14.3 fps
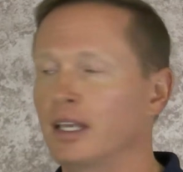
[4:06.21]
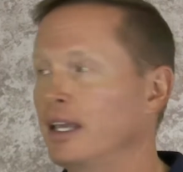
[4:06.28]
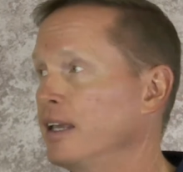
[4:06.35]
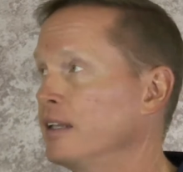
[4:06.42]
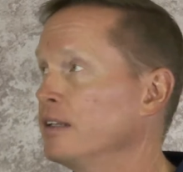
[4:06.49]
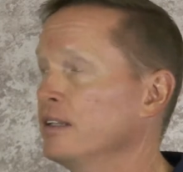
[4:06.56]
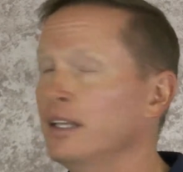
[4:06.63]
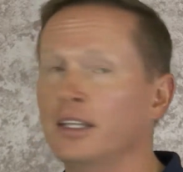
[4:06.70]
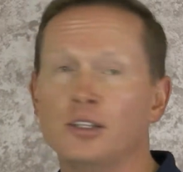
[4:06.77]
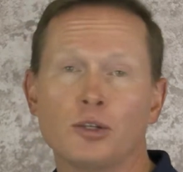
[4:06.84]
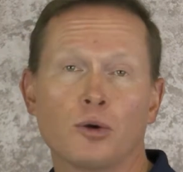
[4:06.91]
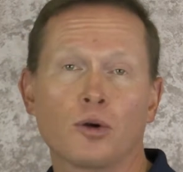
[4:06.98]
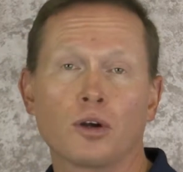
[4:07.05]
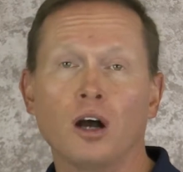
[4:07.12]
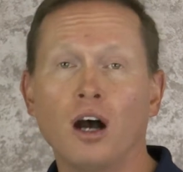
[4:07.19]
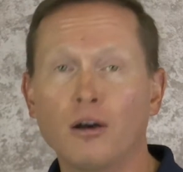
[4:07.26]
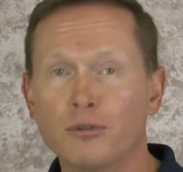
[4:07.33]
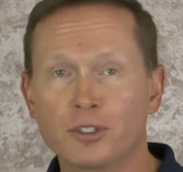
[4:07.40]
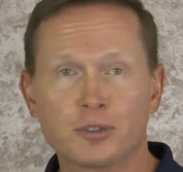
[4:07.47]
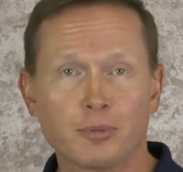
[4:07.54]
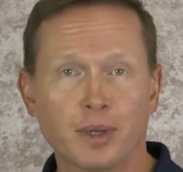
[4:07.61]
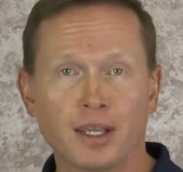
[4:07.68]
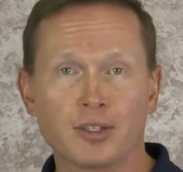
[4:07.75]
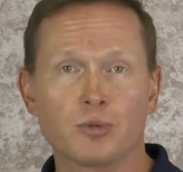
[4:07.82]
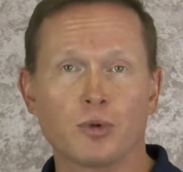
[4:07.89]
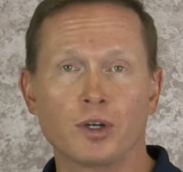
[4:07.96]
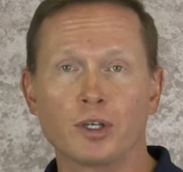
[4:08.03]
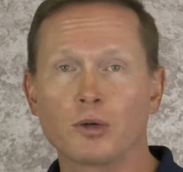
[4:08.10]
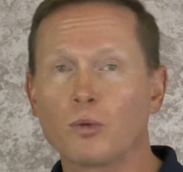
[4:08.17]
and in your office space
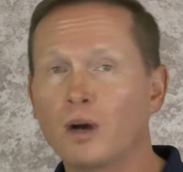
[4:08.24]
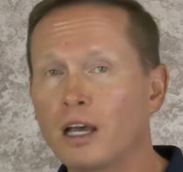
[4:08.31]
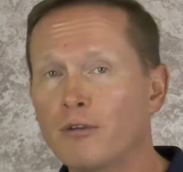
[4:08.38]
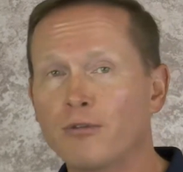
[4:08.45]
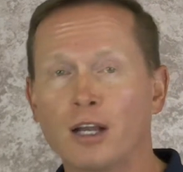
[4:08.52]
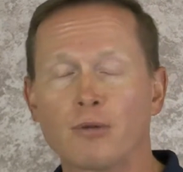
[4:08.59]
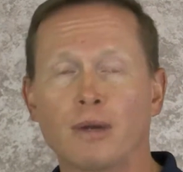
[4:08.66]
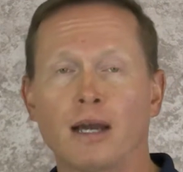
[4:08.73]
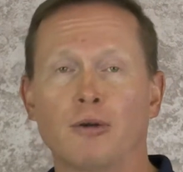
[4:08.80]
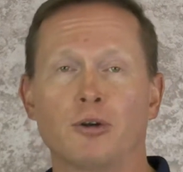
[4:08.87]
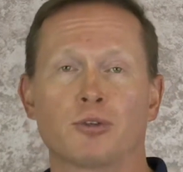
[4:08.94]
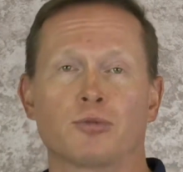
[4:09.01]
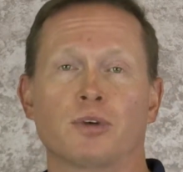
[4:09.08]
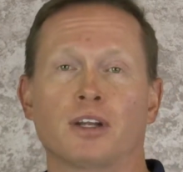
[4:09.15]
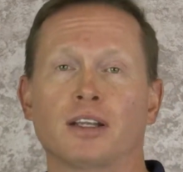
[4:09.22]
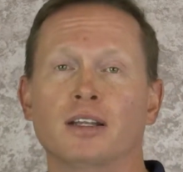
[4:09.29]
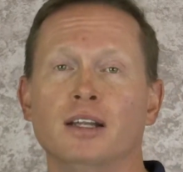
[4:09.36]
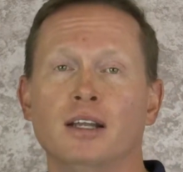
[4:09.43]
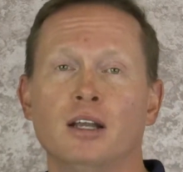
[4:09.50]
where your Wi-Fi router is running,